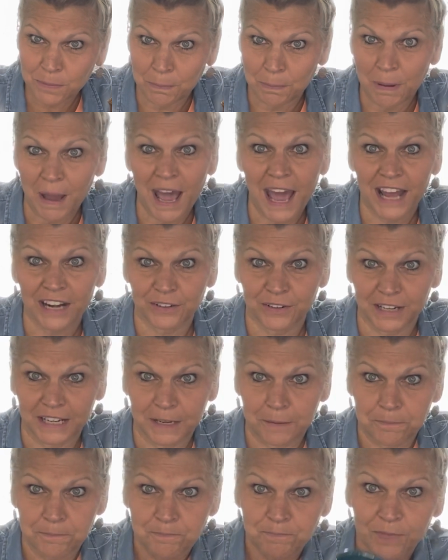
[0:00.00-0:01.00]

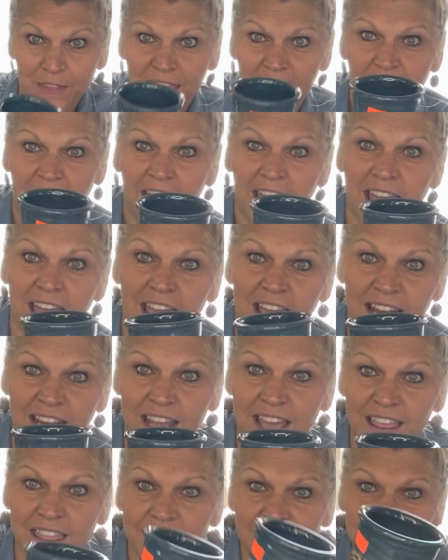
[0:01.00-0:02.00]
pottery, and
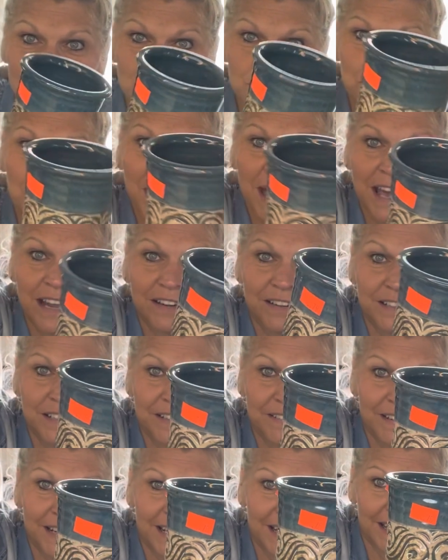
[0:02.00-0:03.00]
this
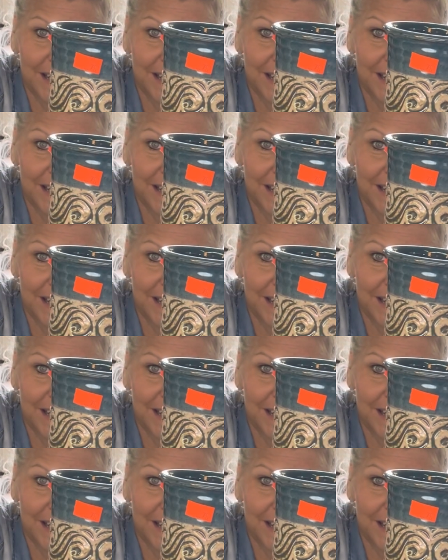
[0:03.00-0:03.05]
pottery right